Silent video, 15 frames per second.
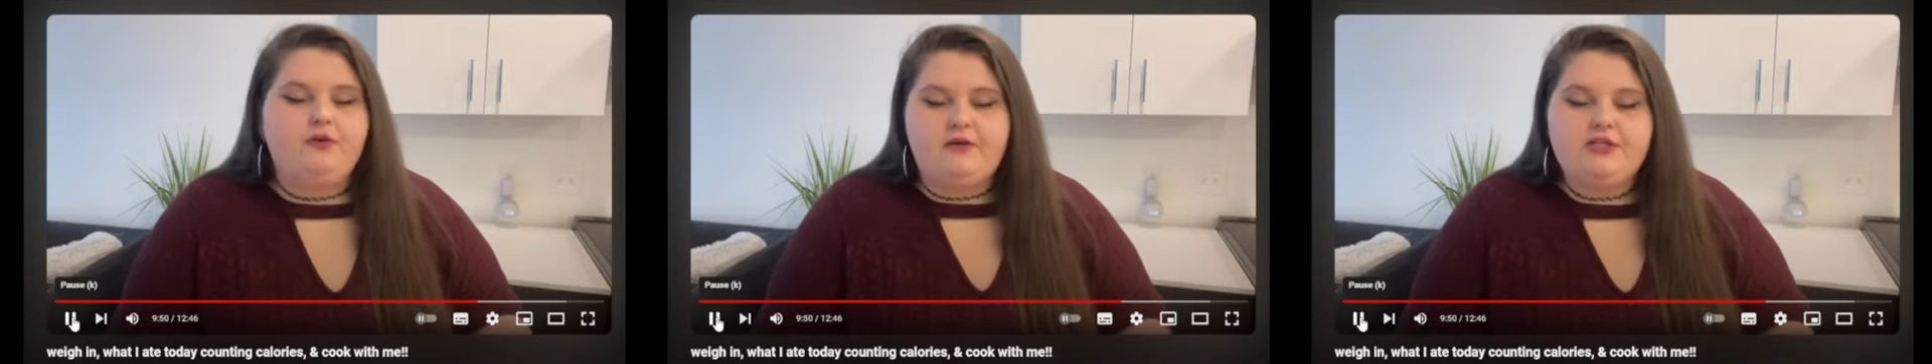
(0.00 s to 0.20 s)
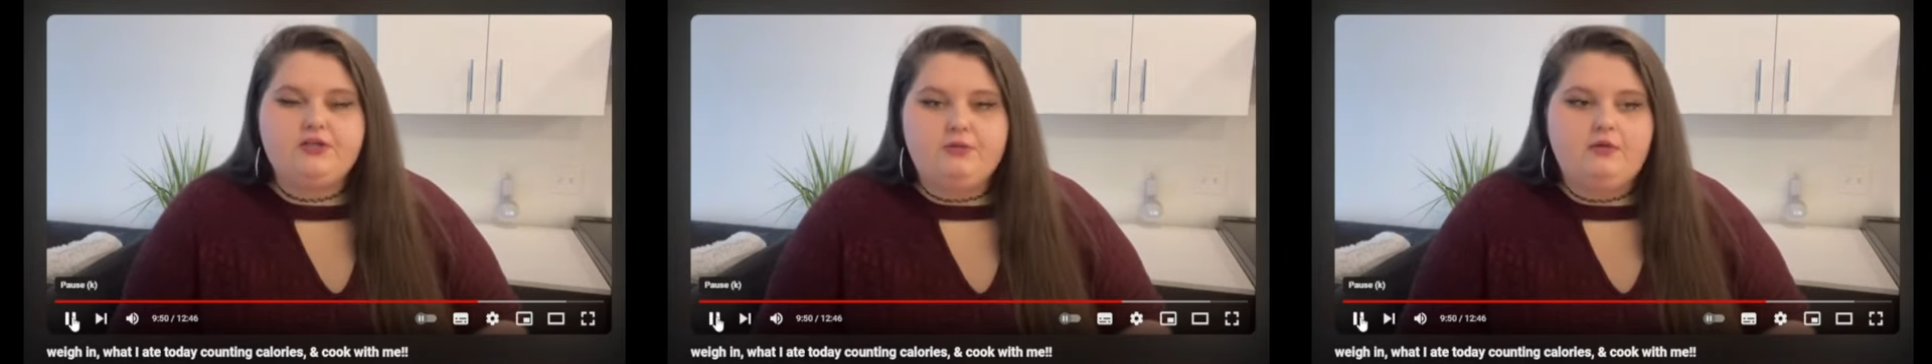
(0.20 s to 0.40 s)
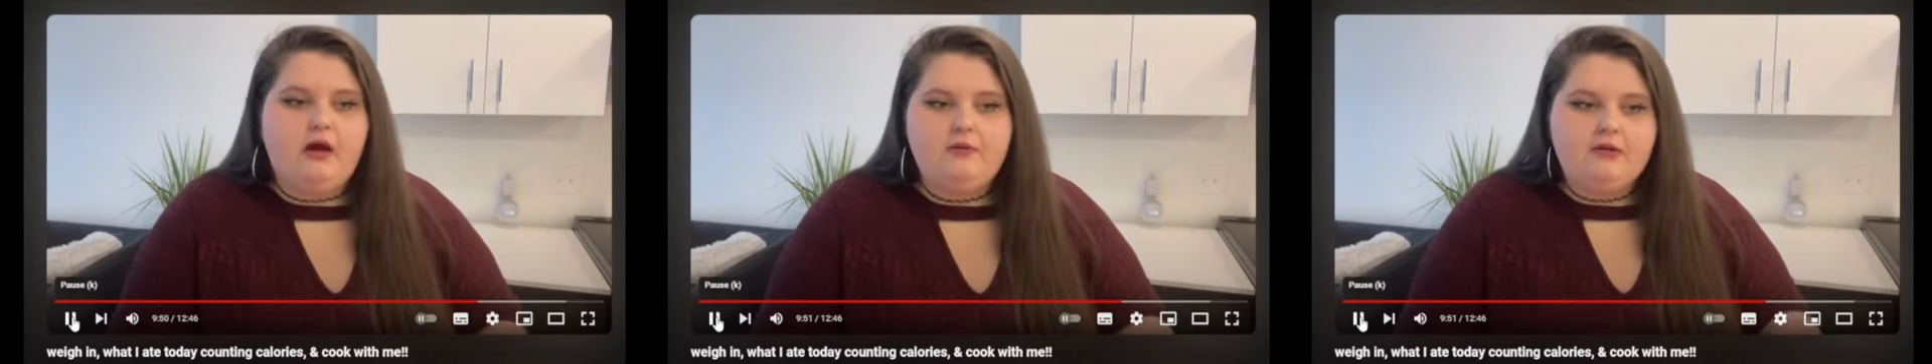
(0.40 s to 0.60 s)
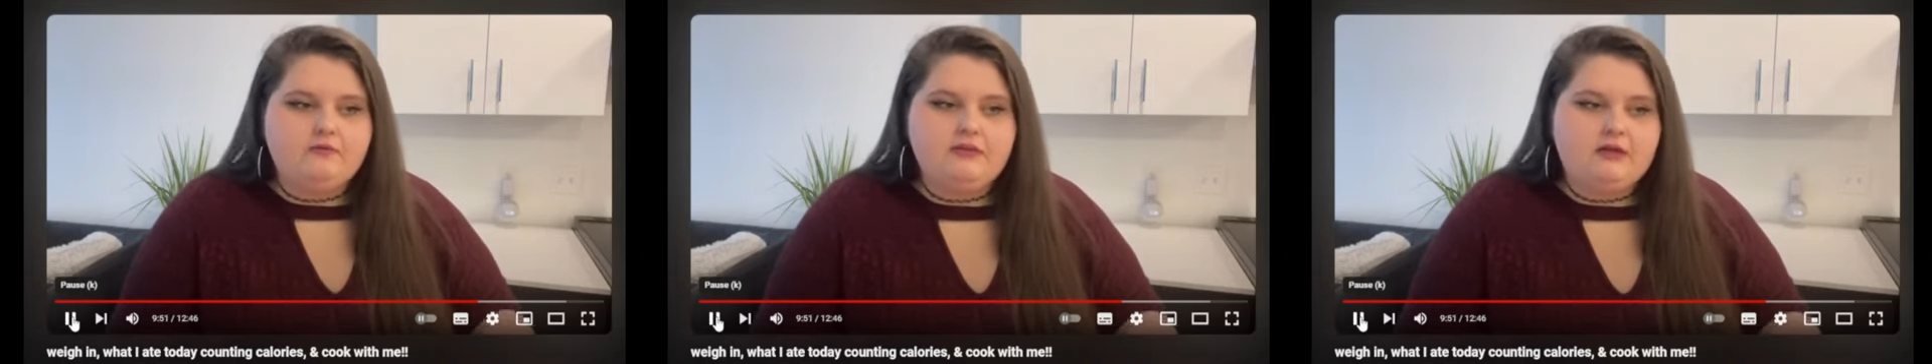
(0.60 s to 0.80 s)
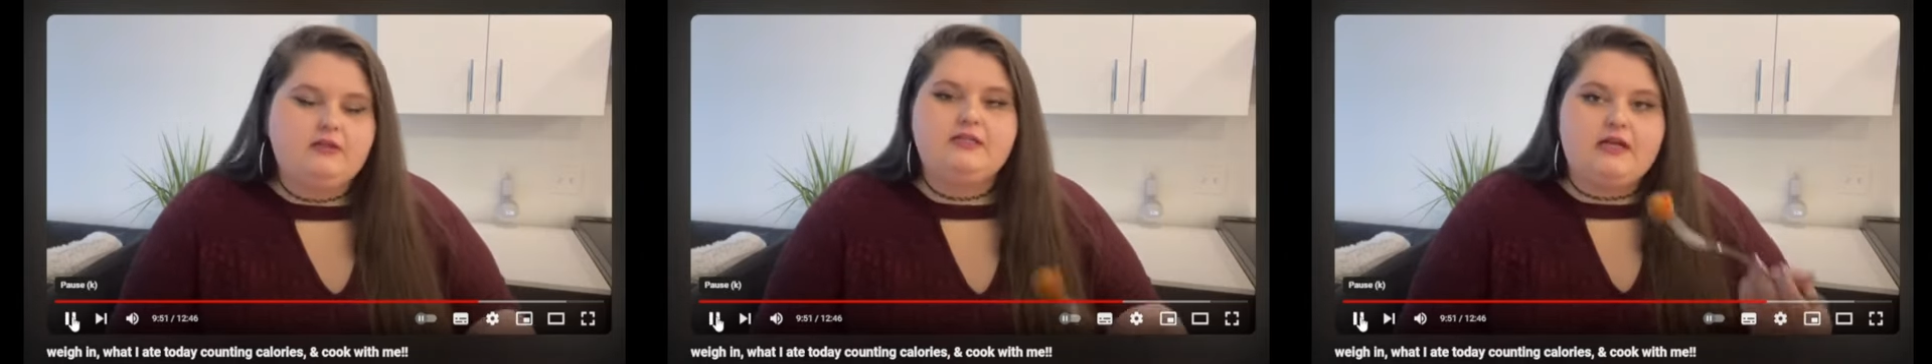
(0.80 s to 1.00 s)
or vegetable? I would have
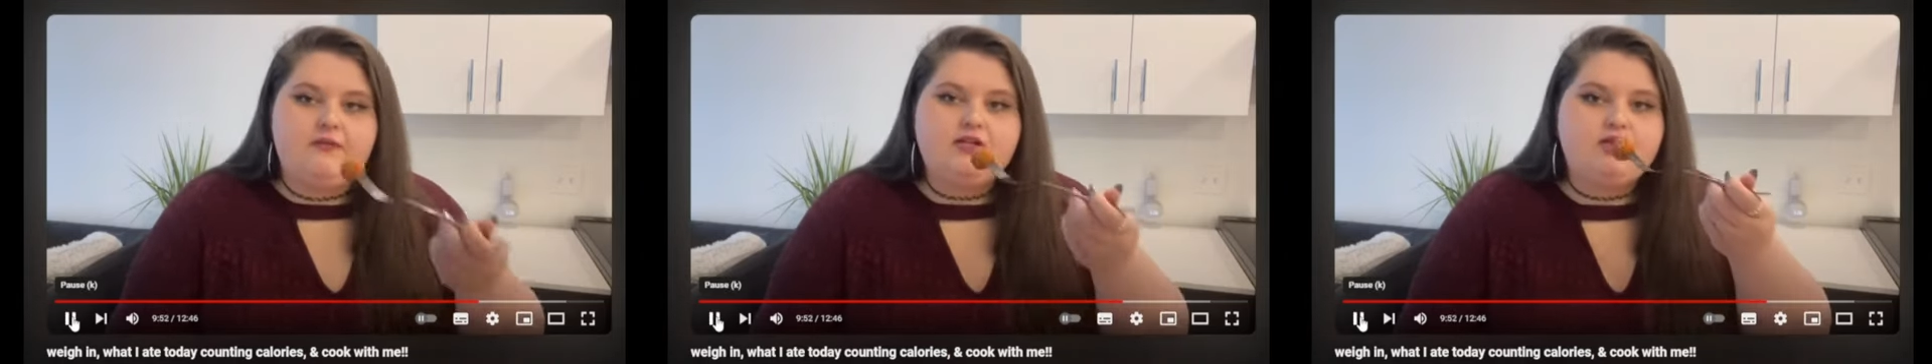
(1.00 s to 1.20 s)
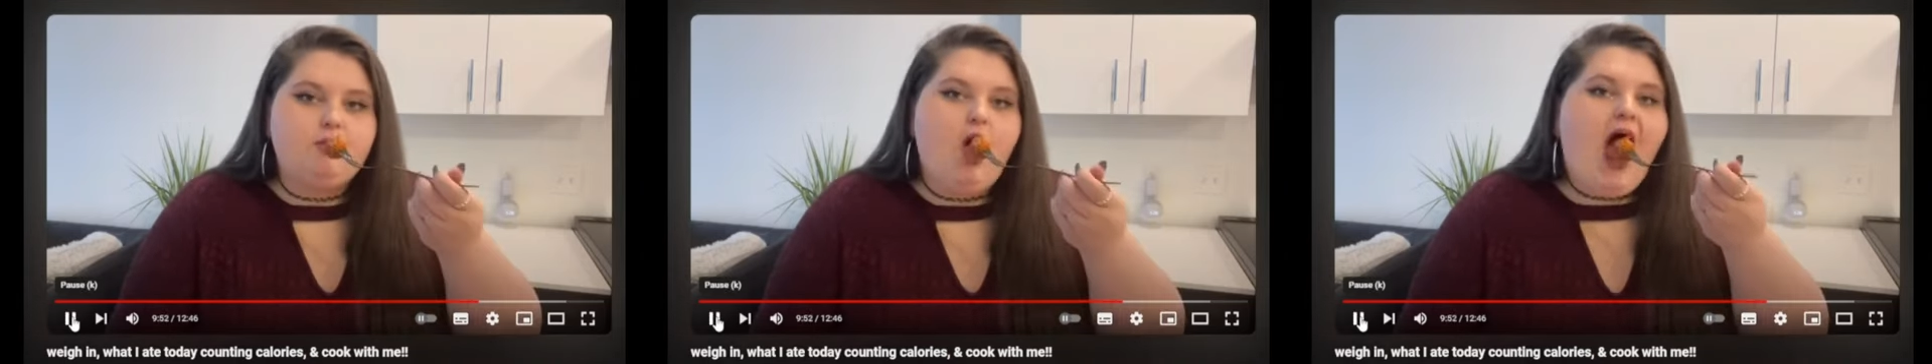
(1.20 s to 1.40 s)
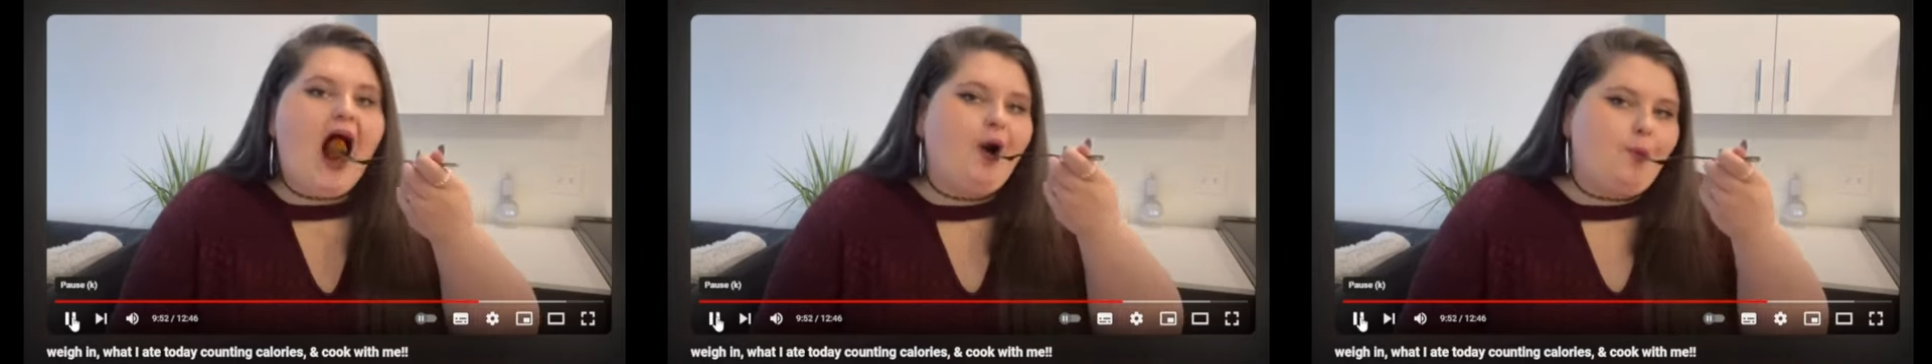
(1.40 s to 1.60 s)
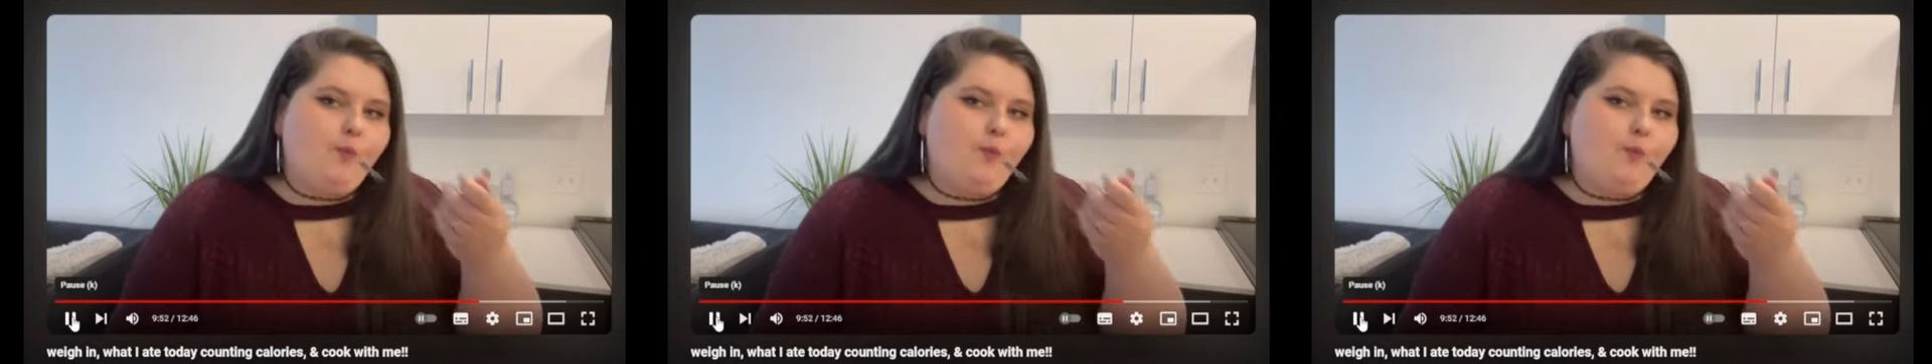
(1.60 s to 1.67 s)
literally said vegetable.